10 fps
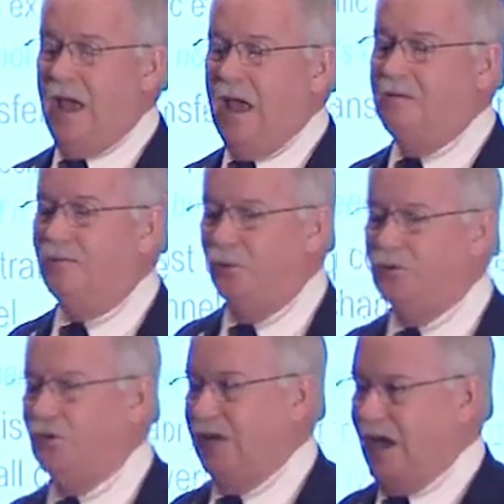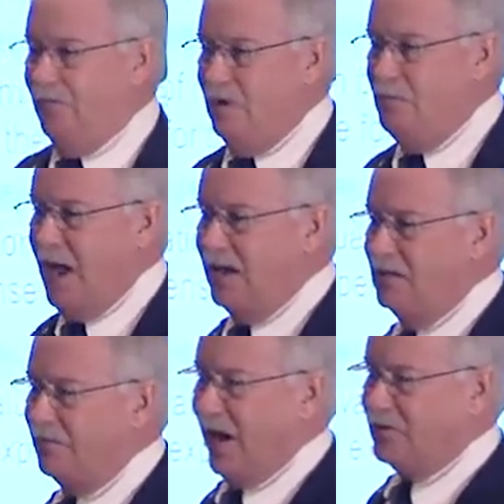and virtually every
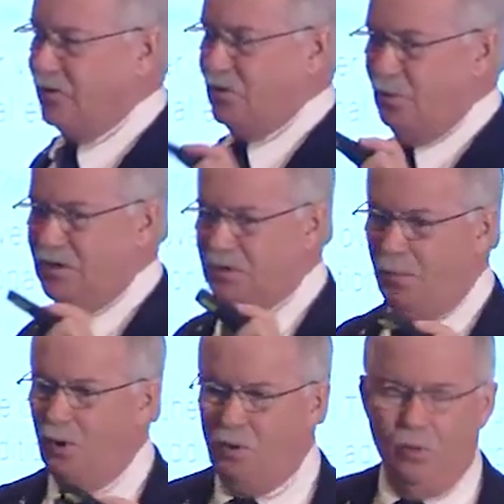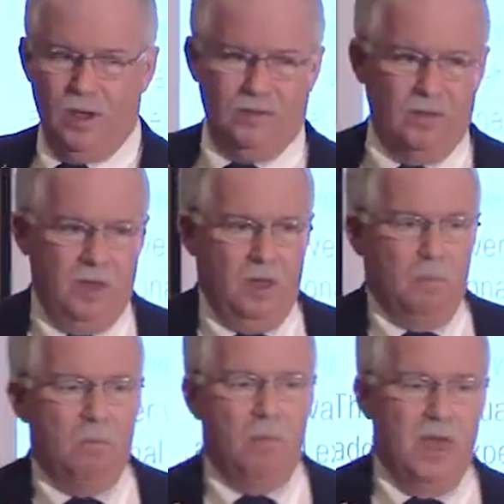manufacturer that we spoke with
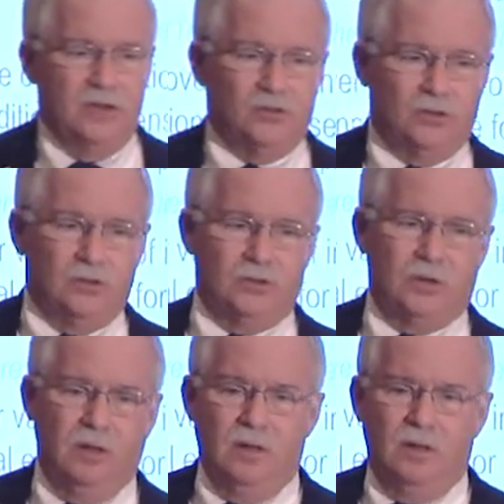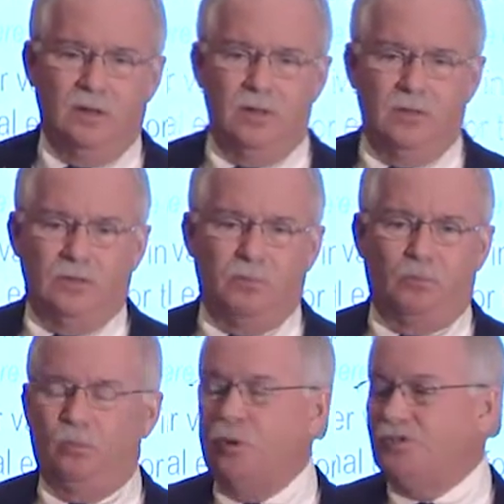measures the,
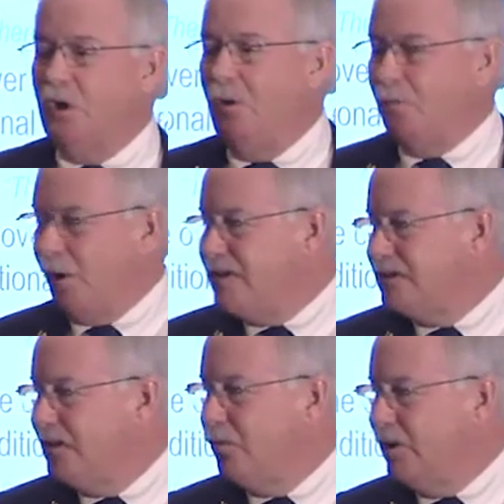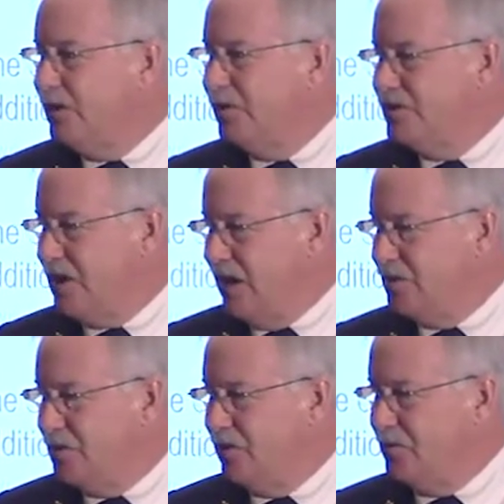what's called pricing
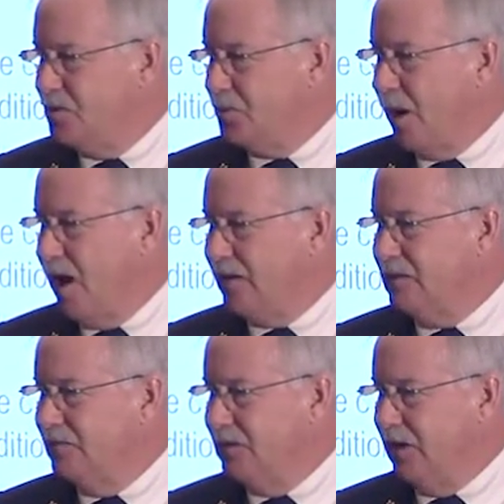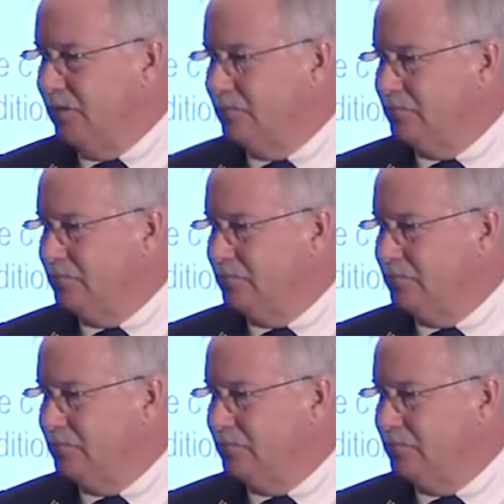realization of their S P A activity.